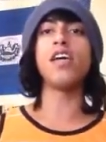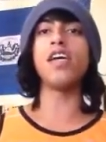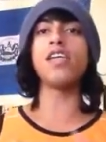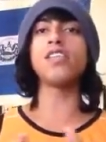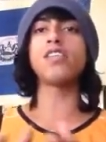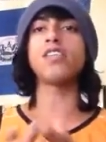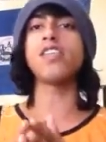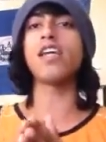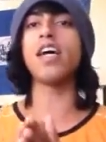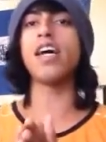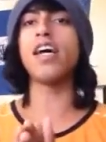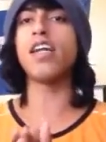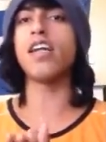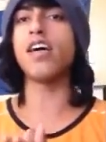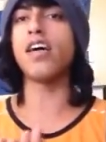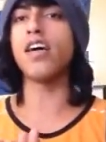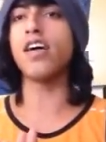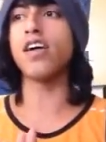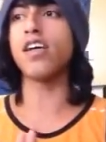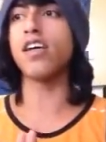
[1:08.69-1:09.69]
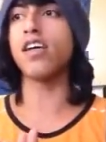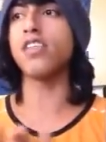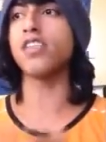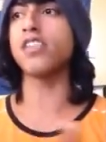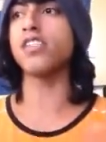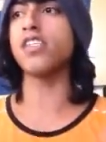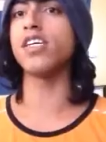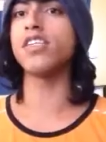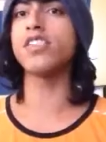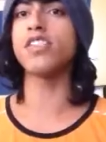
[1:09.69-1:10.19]
it's not uh,
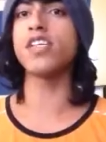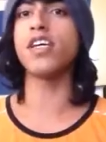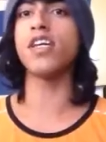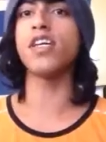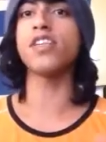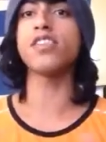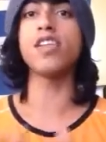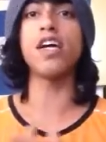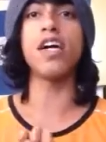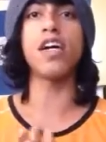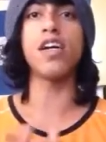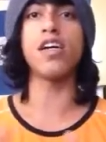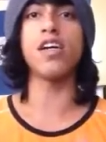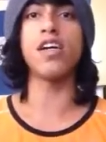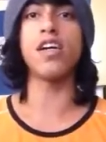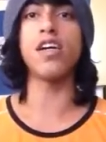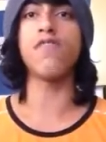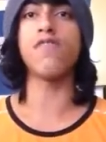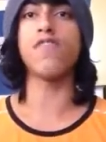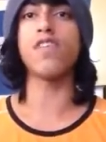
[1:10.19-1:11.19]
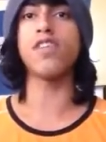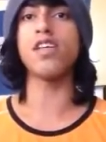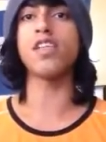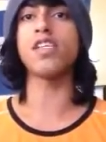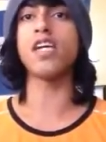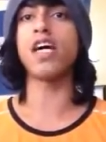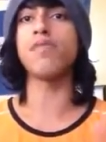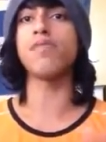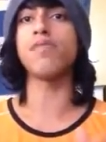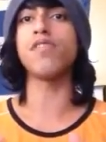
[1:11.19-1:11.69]
consistent, it's not good for the
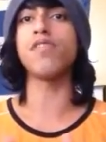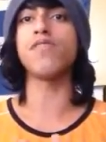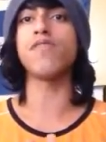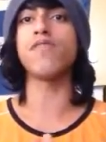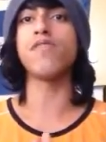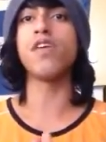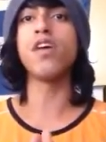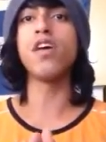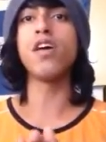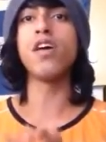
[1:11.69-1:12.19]
type of